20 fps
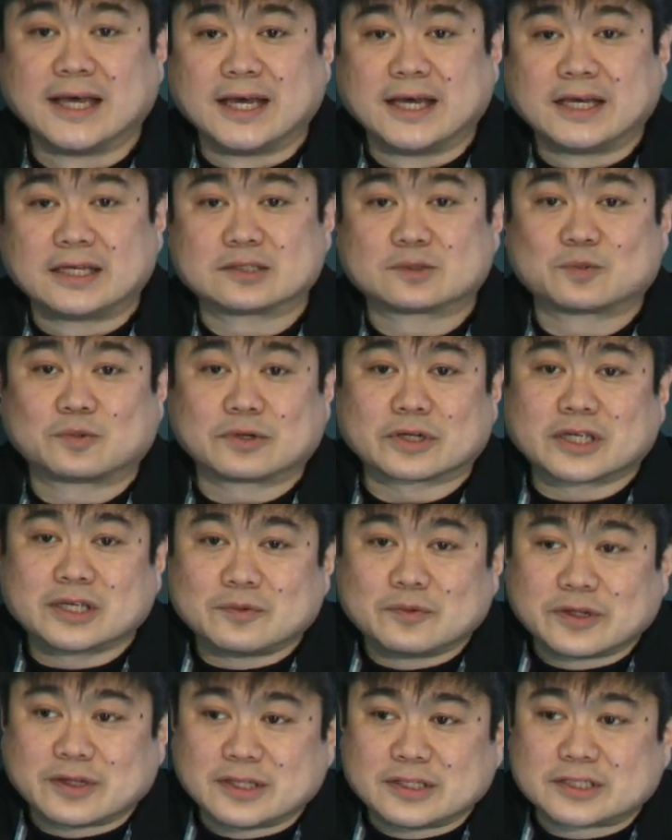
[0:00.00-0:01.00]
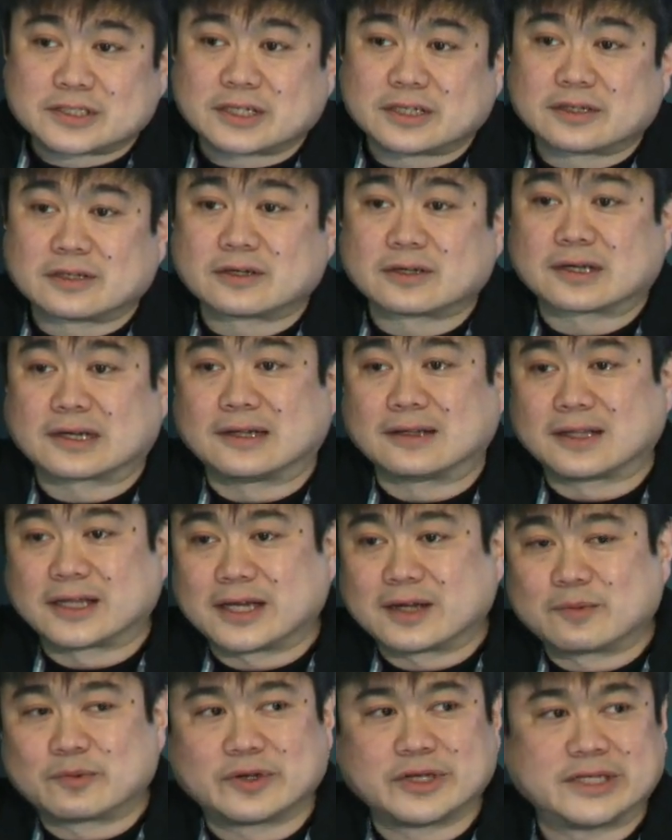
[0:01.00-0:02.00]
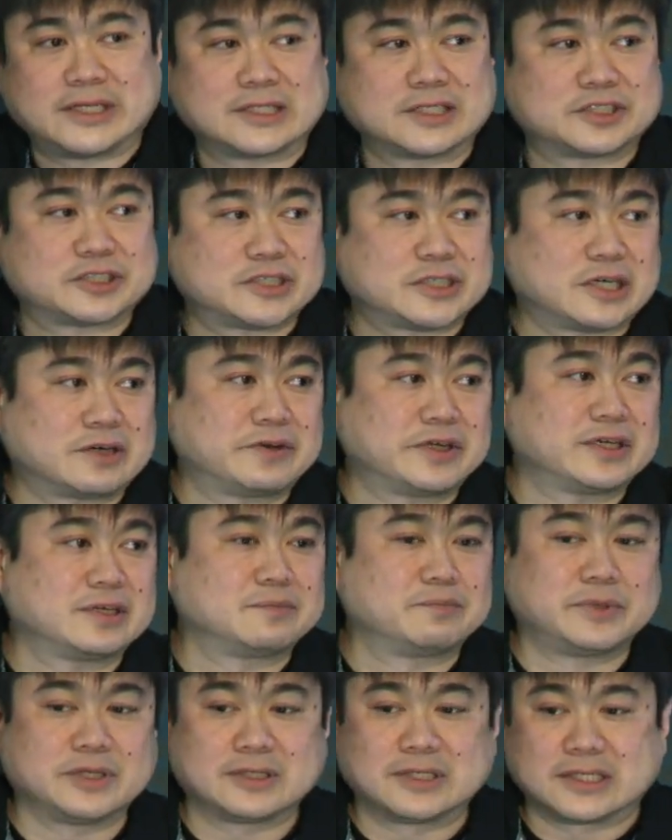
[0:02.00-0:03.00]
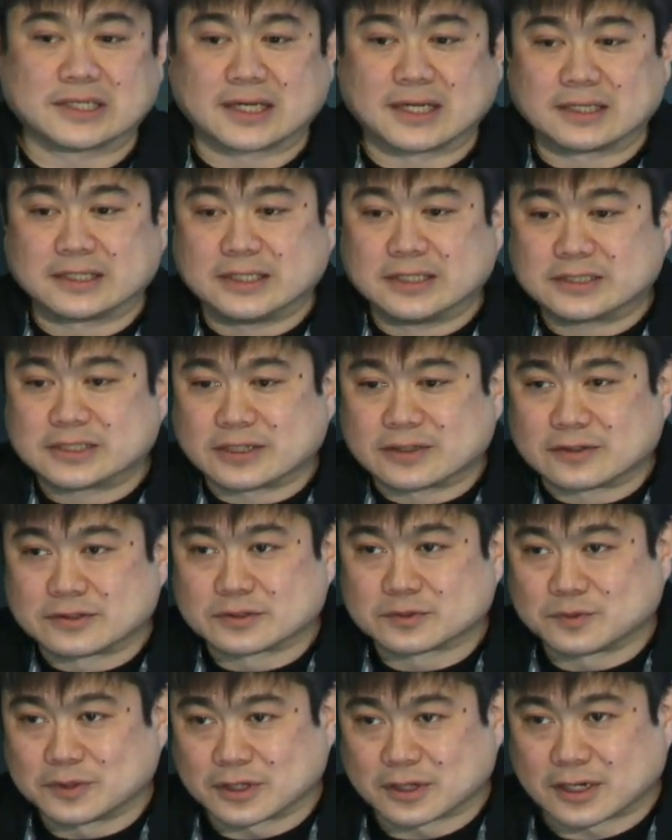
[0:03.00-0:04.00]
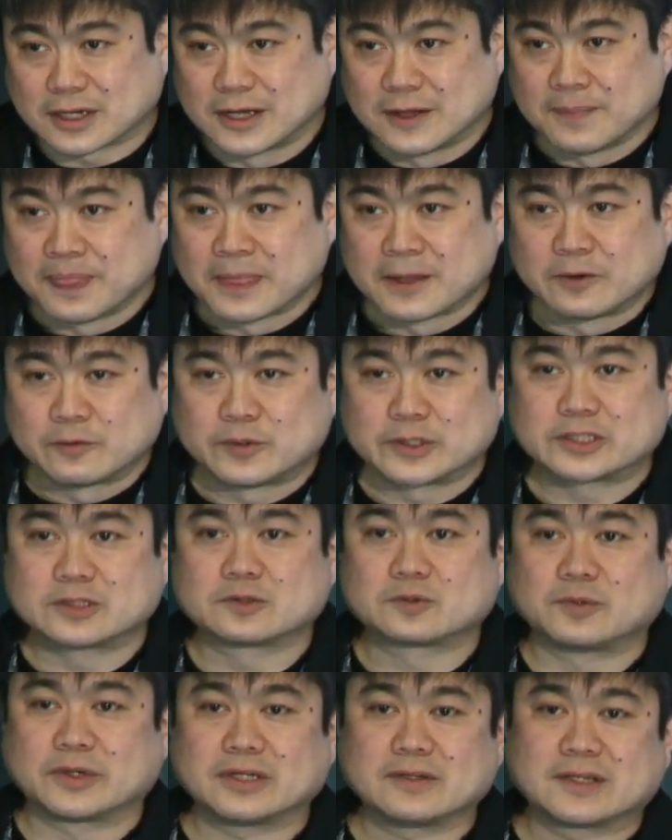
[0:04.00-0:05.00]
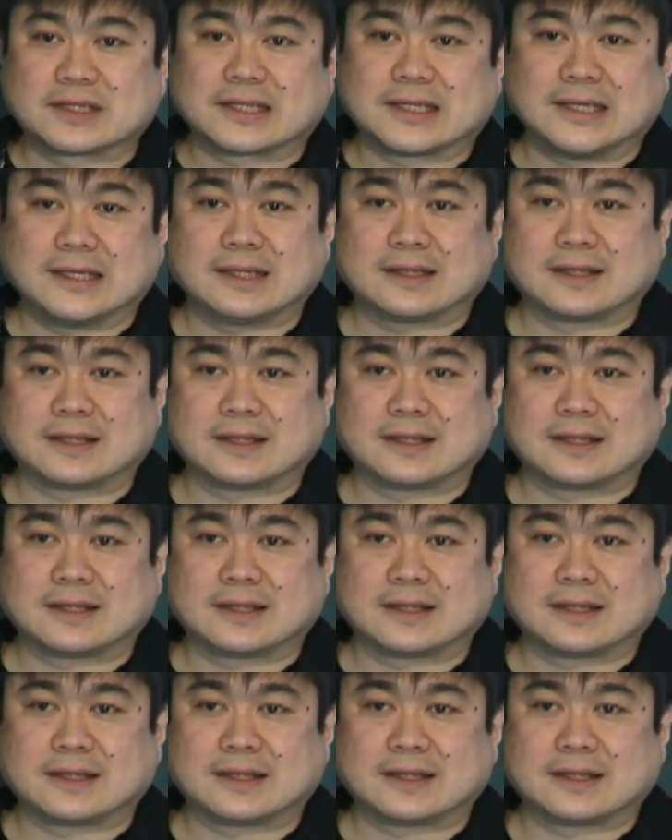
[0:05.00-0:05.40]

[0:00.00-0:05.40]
is working with each other, collaborating, sharing, building on each other's work, which is one of the key